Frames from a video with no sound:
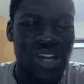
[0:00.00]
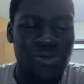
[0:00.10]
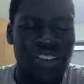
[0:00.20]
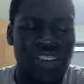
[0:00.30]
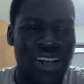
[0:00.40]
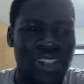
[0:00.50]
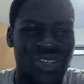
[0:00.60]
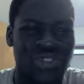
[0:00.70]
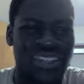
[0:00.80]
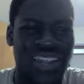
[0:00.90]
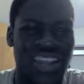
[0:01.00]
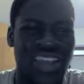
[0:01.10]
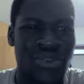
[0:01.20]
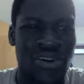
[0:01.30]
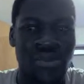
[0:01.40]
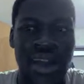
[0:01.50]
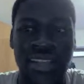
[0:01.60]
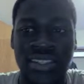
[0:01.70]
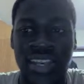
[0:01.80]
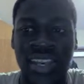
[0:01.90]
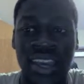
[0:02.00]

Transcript: Fitzpatrick versus the 9th-ranked pass D?